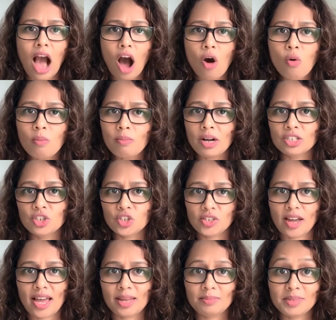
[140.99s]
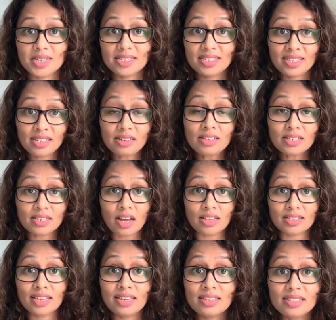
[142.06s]
how much time does single
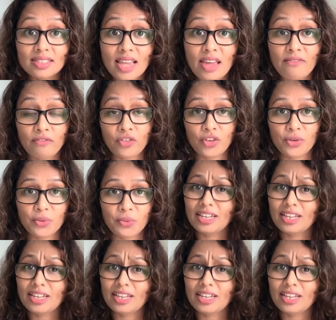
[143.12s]
tasking save for you.